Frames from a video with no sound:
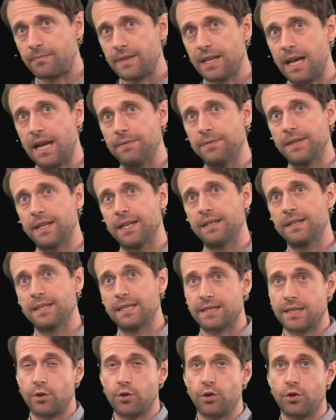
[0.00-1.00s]
And then
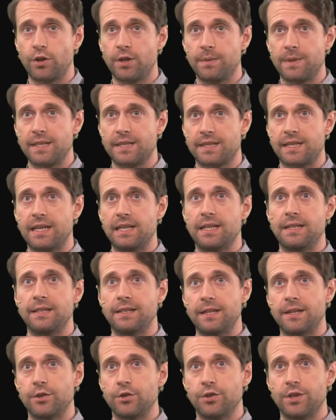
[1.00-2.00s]
these are going to be scaling
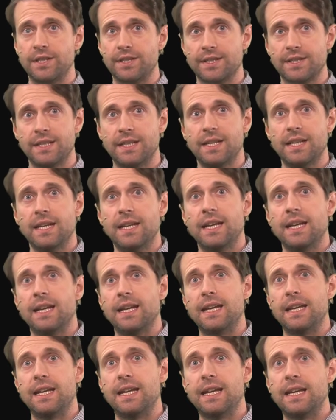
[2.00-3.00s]
linear units.
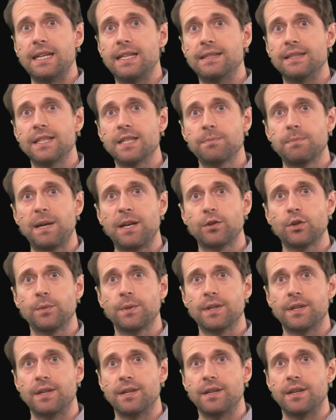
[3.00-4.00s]
In this part
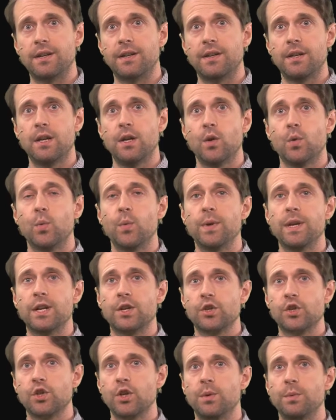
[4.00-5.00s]
over here, we are
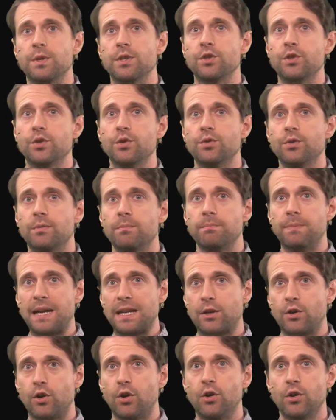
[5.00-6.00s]
showing you by
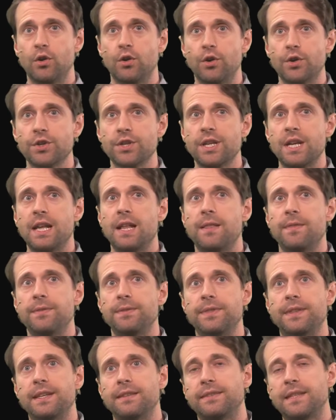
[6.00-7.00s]
colors
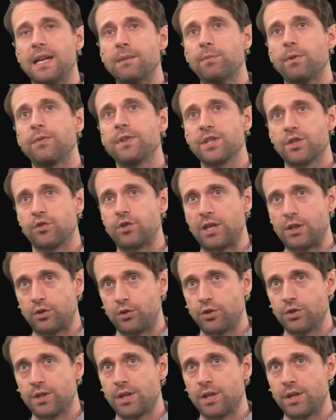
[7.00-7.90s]
the type of structures